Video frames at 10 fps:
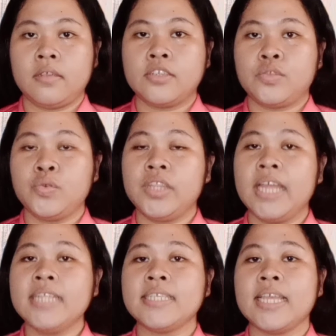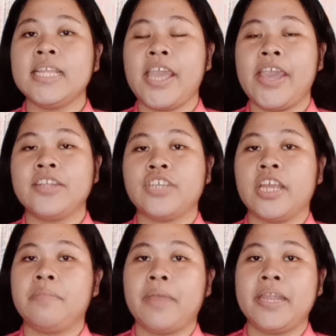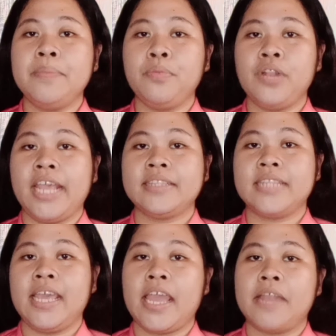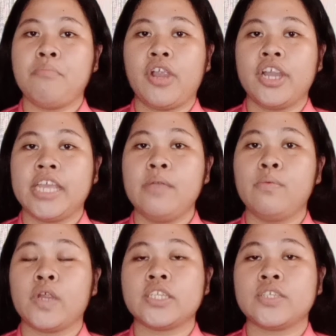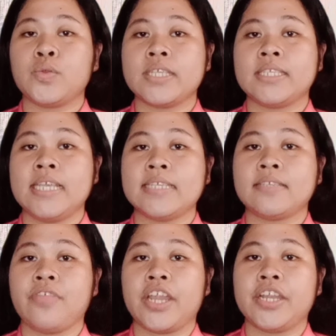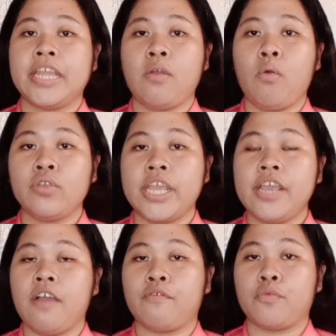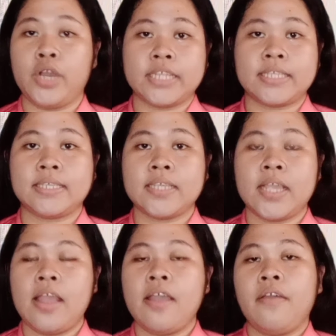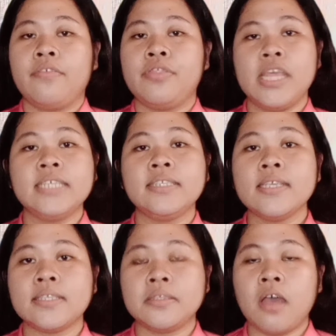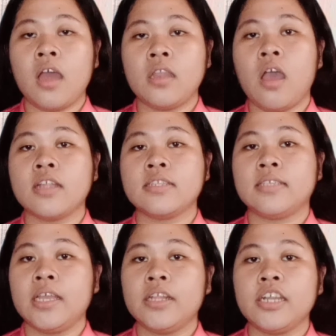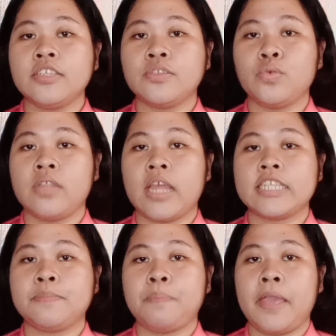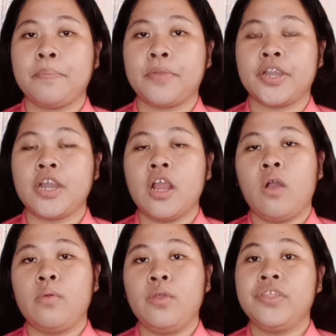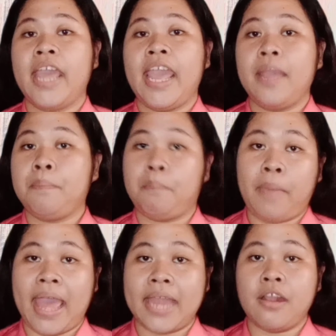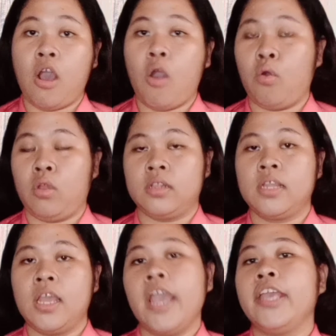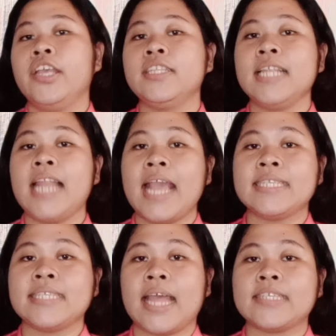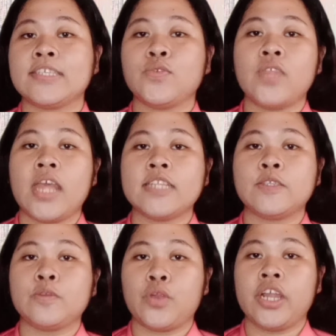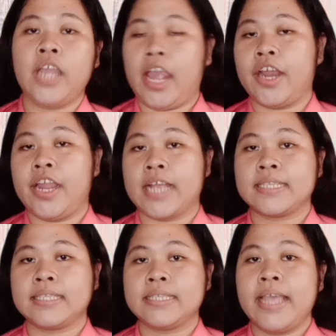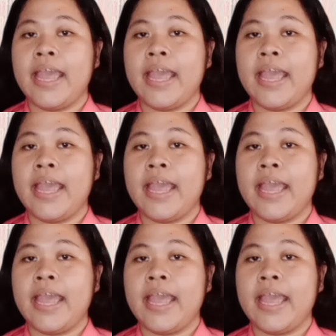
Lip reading: Students engage in manipulating and marking words to assist their decoding of words. This is done on singular students' paper with a pen hole, utilized at students' work areas.